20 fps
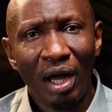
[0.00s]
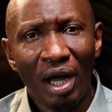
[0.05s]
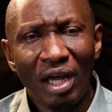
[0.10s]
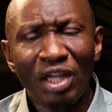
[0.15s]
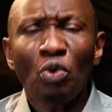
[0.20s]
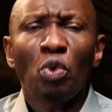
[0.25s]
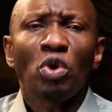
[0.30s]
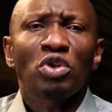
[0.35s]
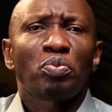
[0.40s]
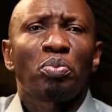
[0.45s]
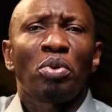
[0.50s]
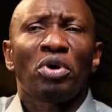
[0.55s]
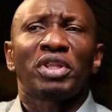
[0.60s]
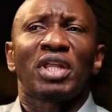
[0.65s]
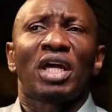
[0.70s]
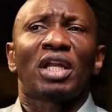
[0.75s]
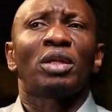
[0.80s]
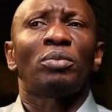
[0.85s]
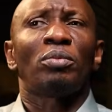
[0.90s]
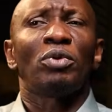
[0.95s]
He was
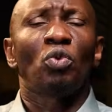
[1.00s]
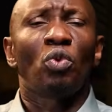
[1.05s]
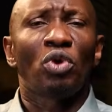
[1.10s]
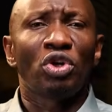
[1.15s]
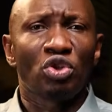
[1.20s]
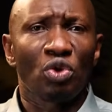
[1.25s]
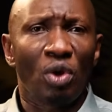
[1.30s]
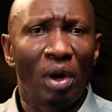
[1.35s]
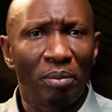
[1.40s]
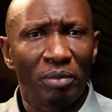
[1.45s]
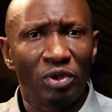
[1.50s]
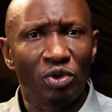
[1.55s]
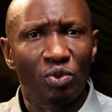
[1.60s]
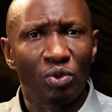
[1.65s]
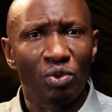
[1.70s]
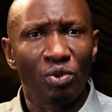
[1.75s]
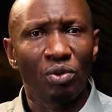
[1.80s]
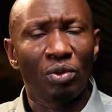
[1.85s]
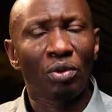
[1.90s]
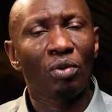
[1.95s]
bothering me. What do you want me
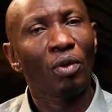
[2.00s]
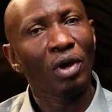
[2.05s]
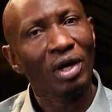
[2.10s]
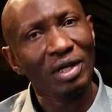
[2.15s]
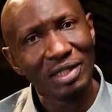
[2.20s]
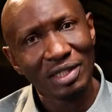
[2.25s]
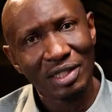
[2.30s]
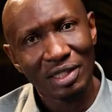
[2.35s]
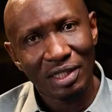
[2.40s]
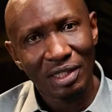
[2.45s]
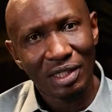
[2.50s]
to do? What?